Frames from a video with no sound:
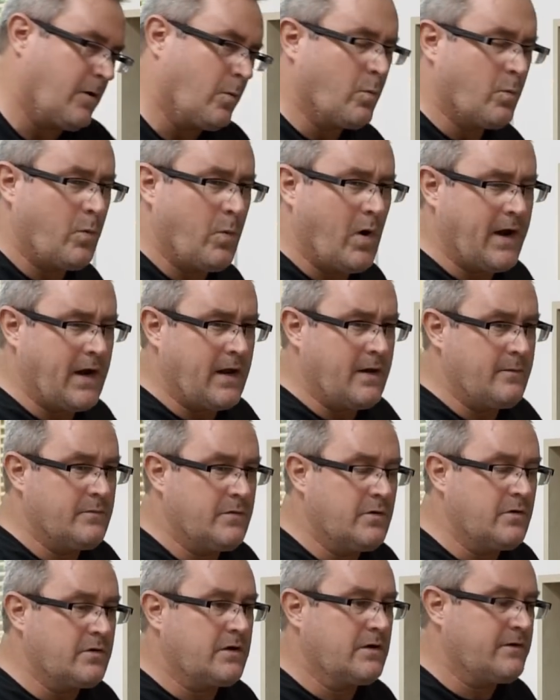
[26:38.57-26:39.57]
What I'm
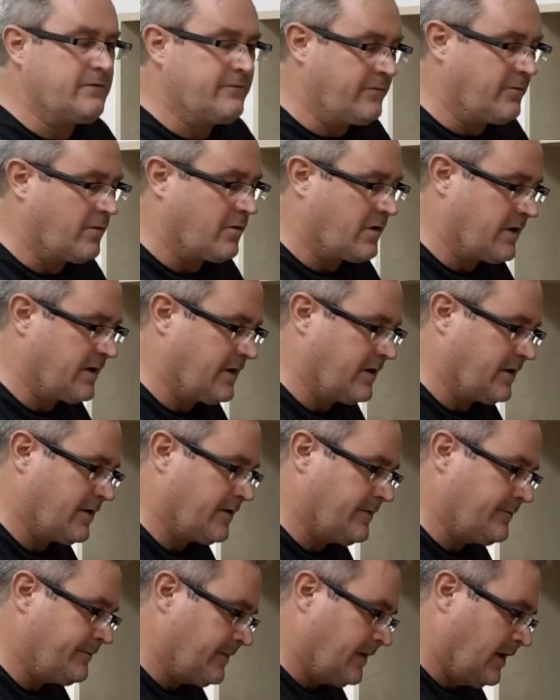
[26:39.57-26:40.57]
looking for
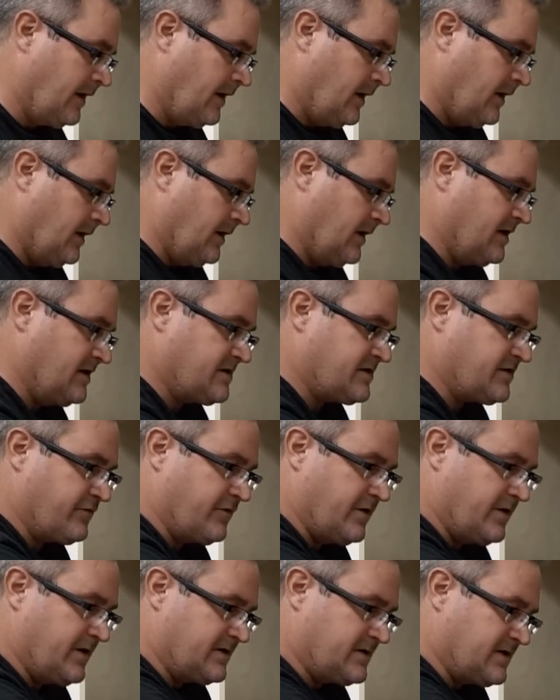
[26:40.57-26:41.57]
here is
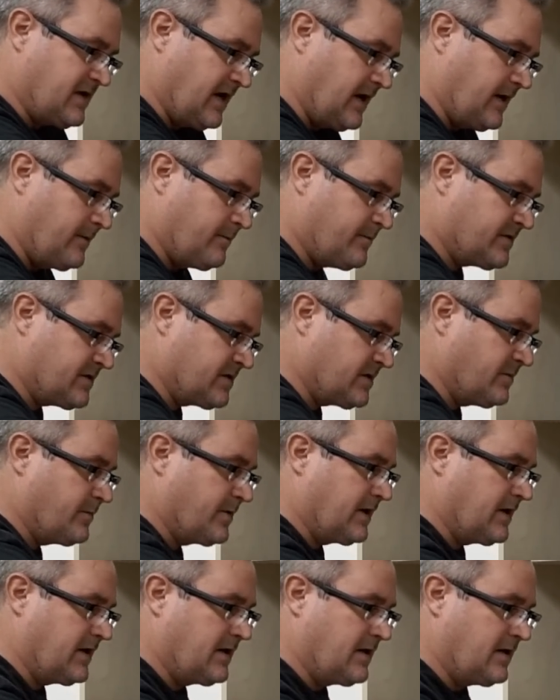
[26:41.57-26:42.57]
for the tape to
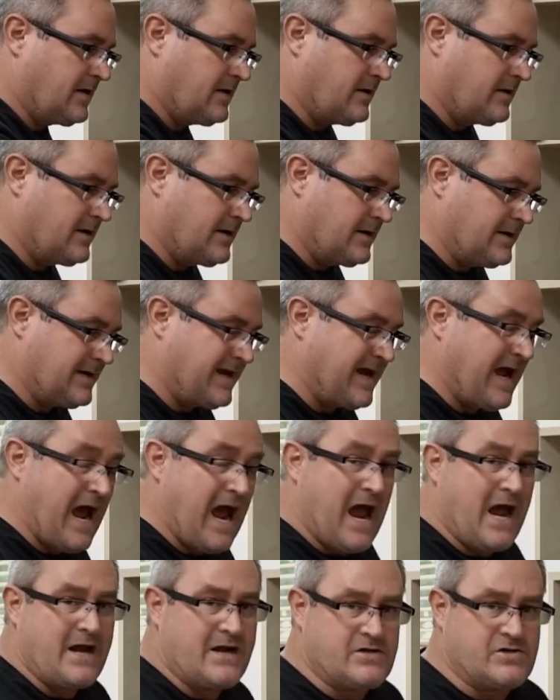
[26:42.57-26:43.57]
be the
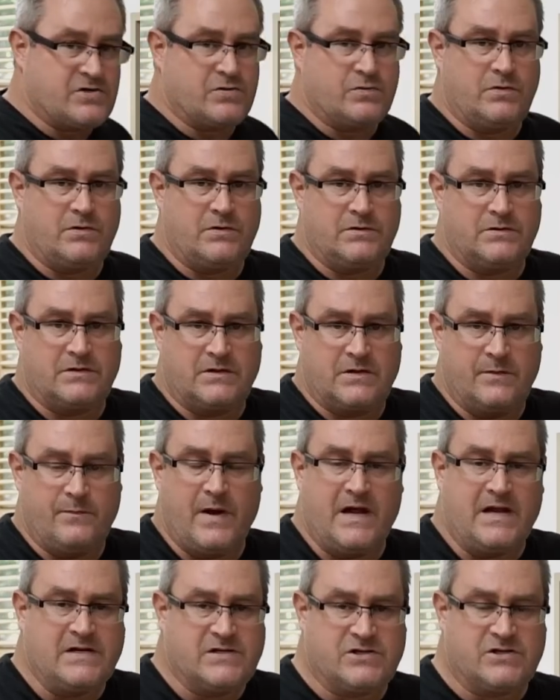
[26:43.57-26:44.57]
actual
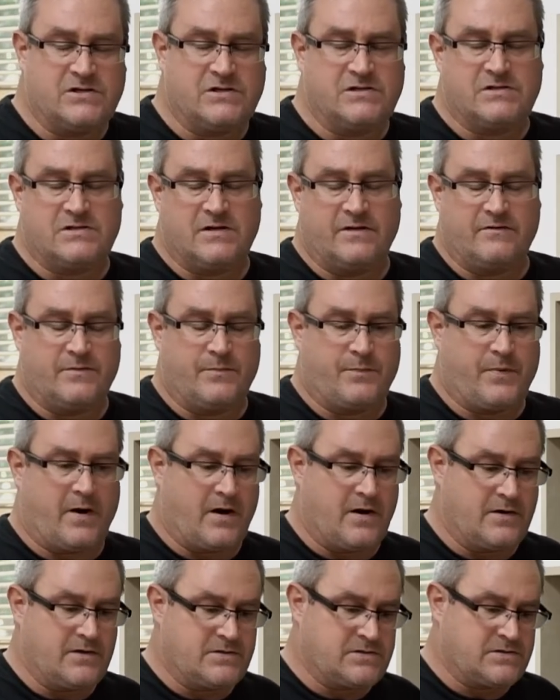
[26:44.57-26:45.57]
dimensions of the
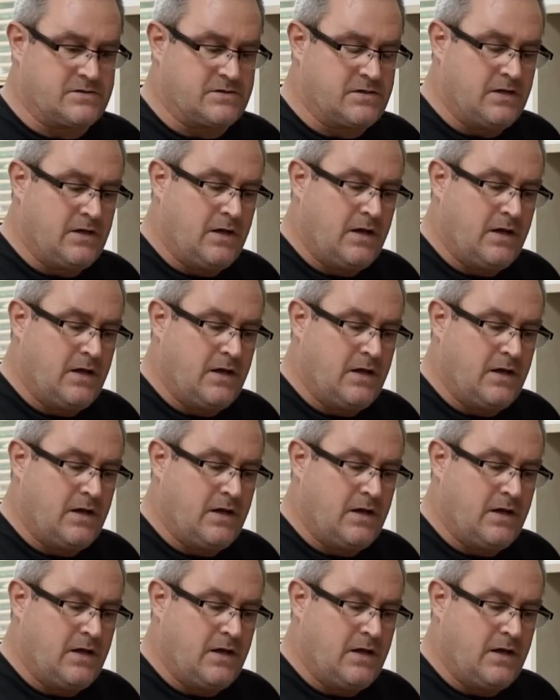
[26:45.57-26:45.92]
parts